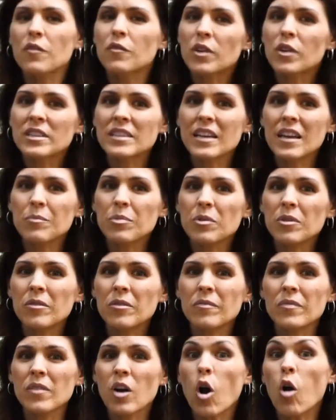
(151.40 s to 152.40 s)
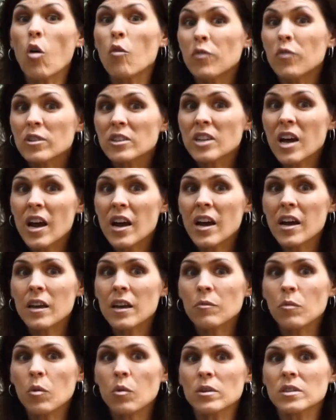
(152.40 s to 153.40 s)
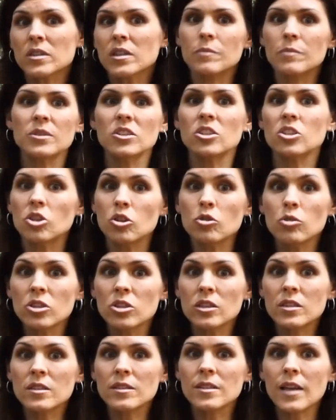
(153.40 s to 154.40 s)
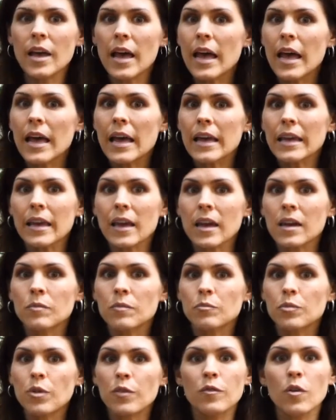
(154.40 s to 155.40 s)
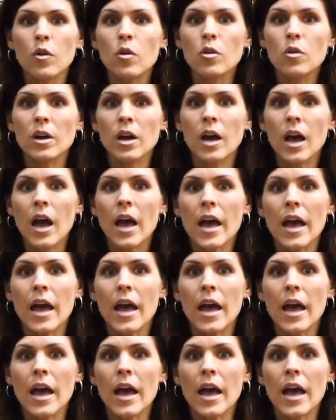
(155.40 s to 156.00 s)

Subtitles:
For example, overtime or substitutions can provoke